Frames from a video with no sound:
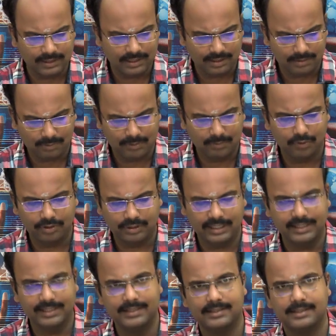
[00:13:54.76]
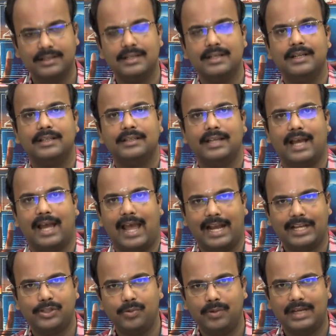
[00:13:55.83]
uh, one more thing is the
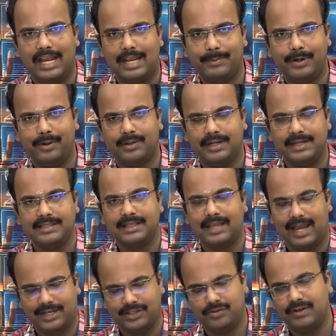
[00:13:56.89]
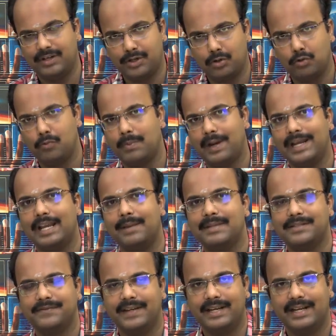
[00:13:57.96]
actual albedo that is the actual true
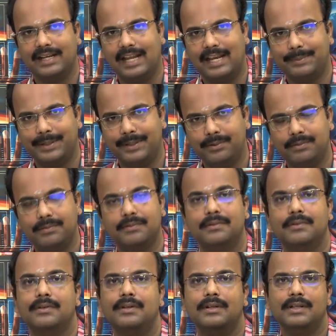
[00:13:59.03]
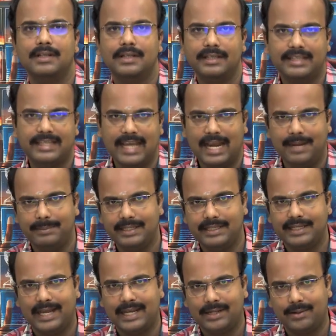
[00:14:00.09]
bihemispherical albedo can be
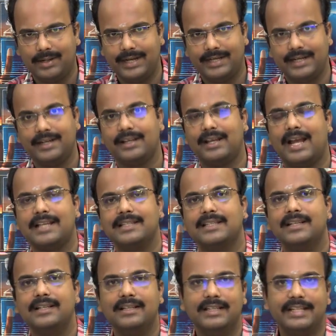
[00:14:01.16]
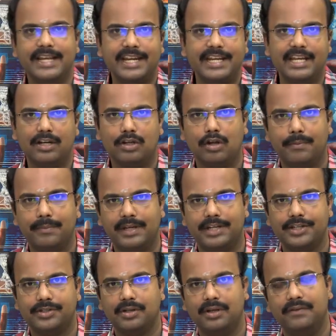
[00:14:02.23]
calculated as a linear
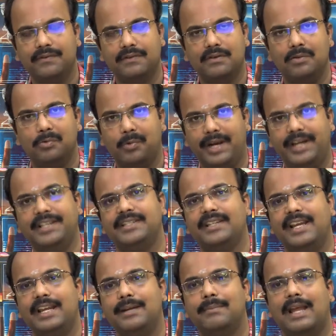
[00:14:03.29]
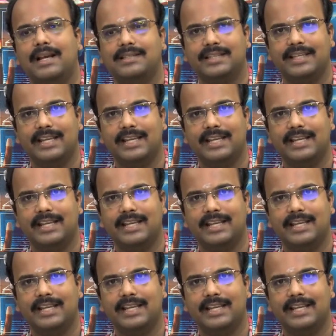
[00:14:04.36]
combination of white sky and black